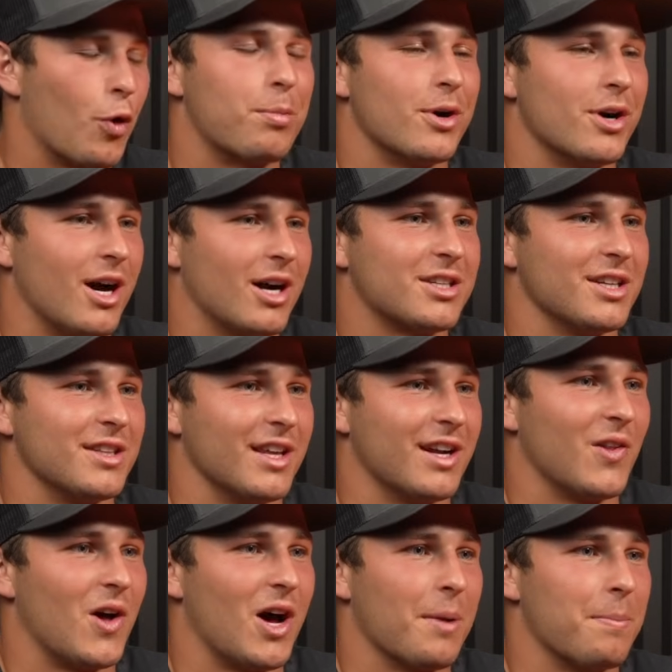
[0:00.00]
production than a
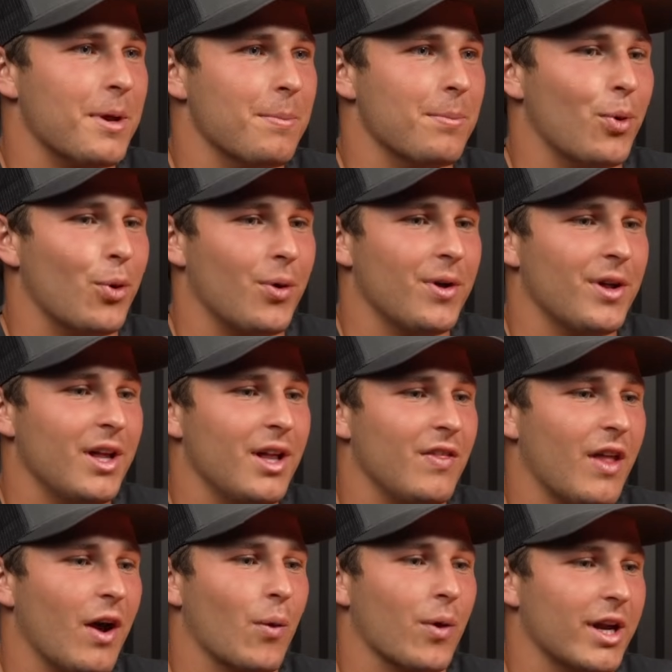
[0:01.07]
lot of people
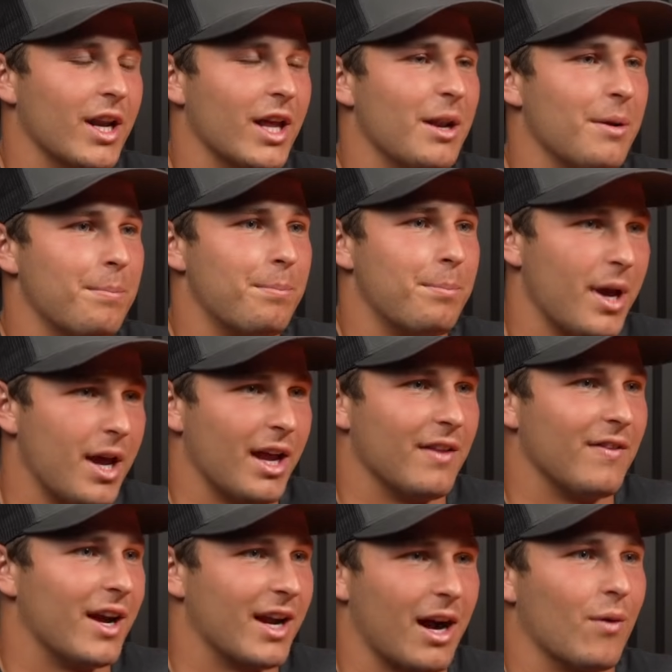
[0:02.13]
that were getting
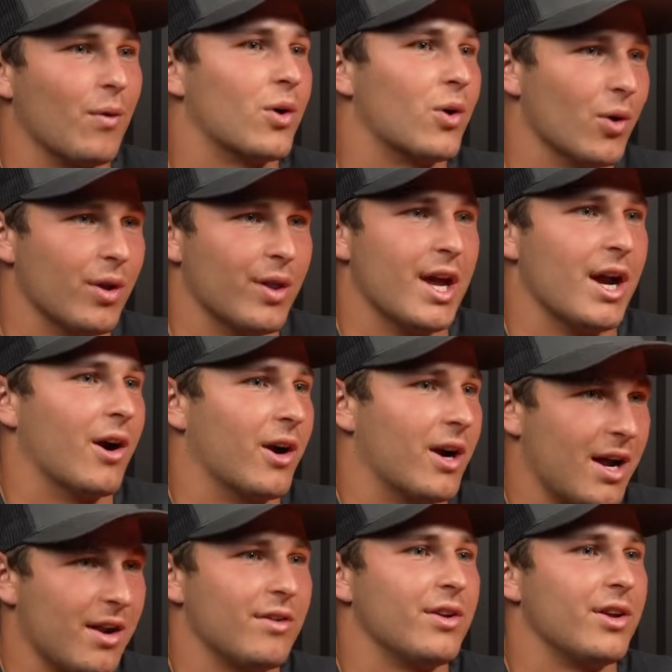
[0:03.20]
paid, that got recruited there,
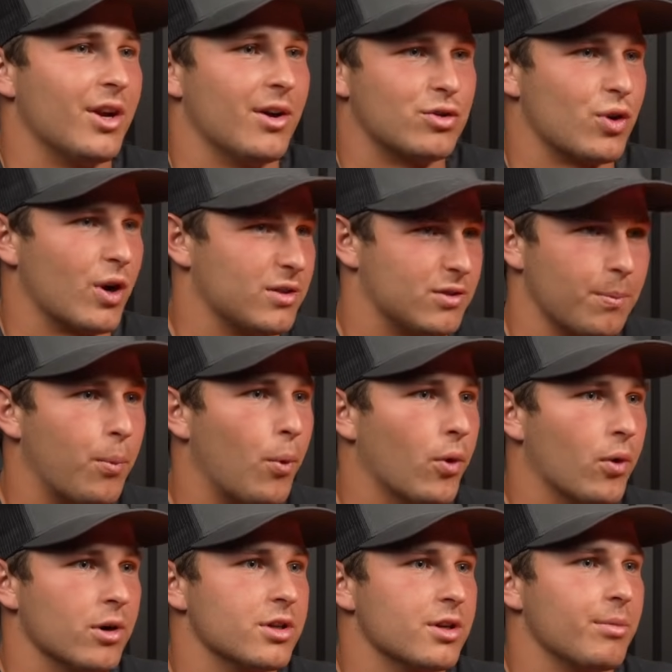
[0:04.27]
got transfer
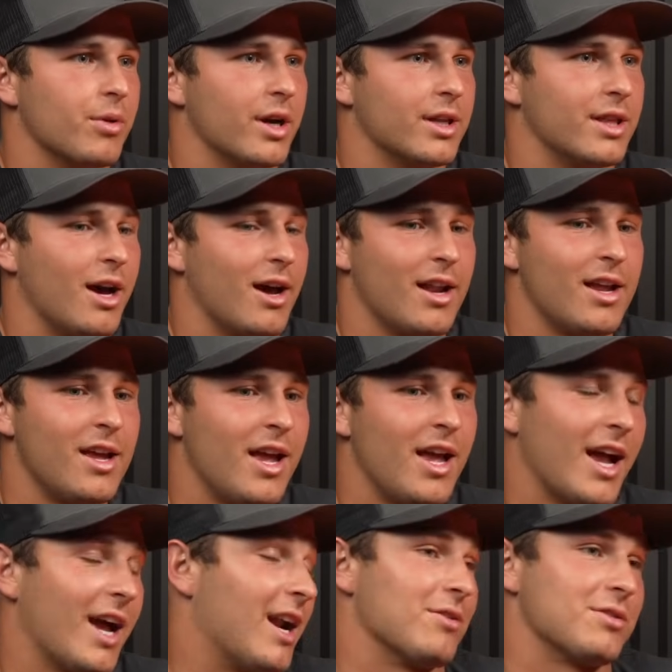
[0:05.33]
portal or something like that,
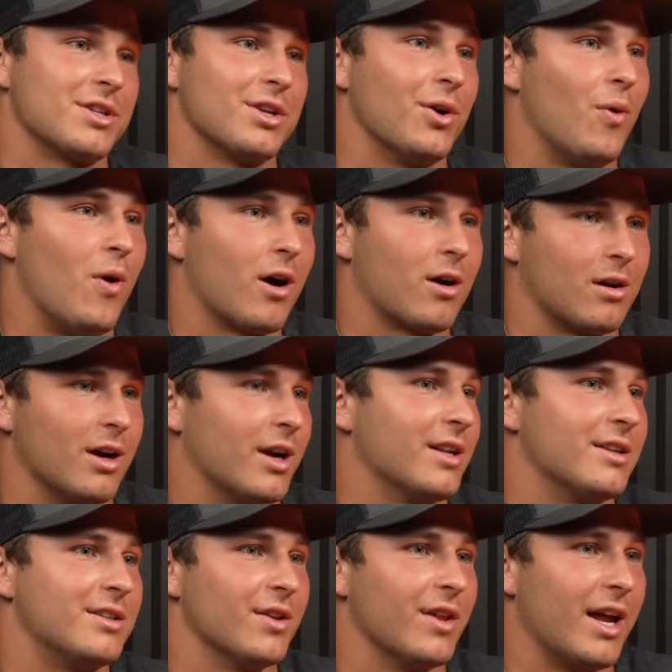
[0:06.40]
and I was still a walk-on
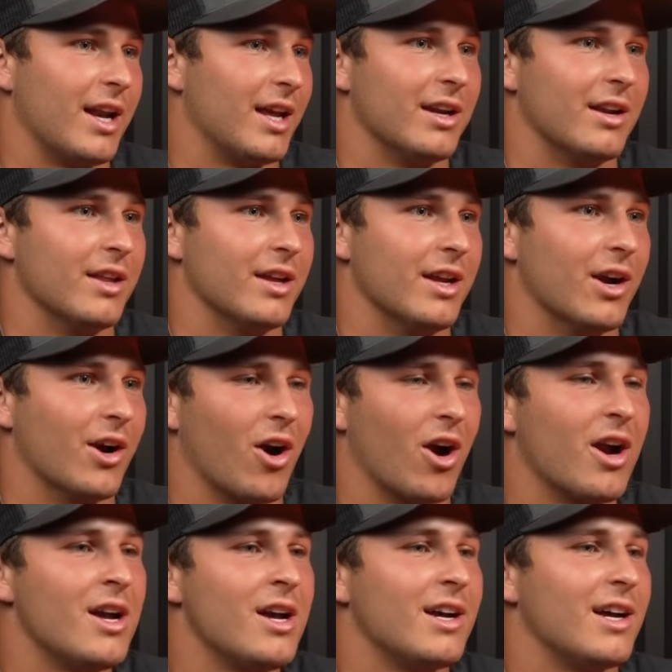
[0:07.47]
until that end of the year.
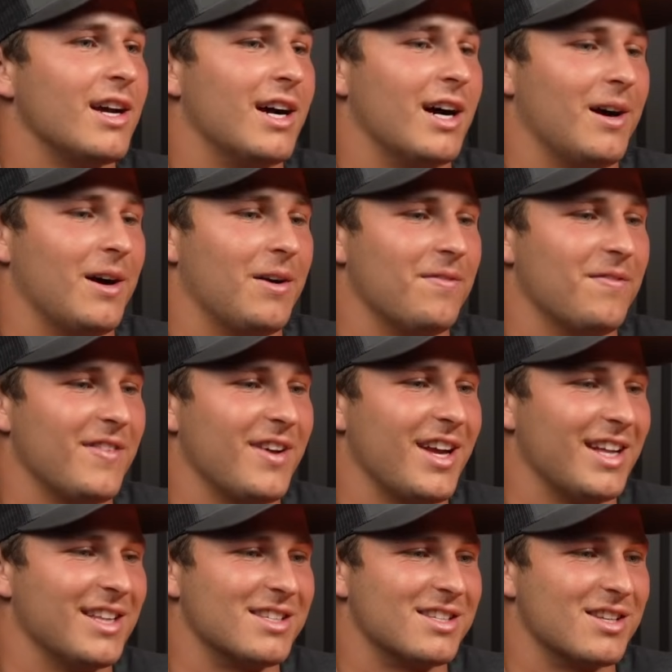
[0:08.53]

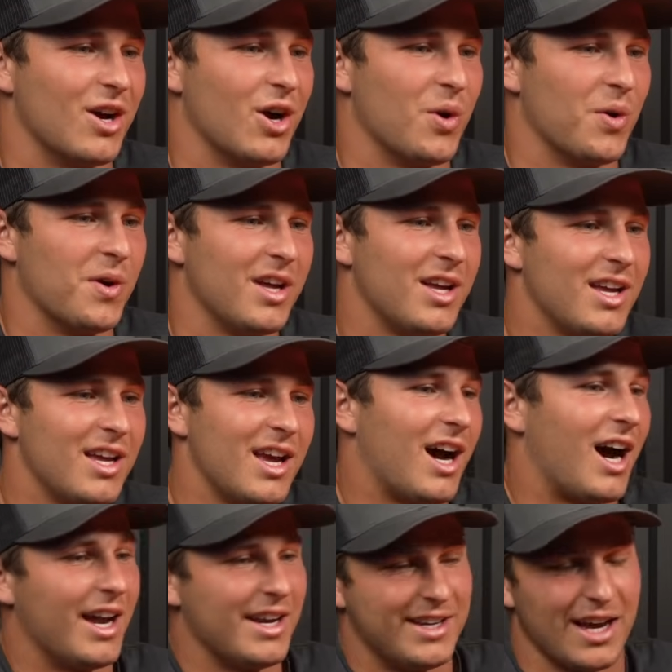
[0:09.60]
And so
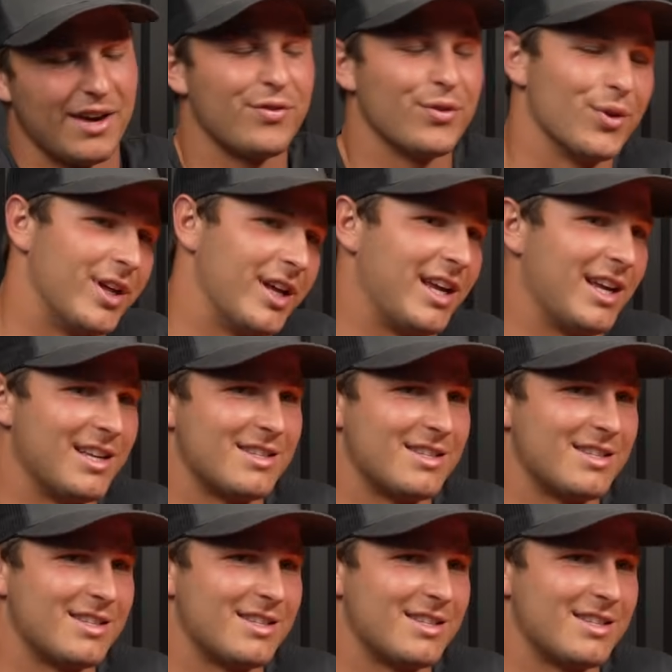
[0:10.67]
I definitely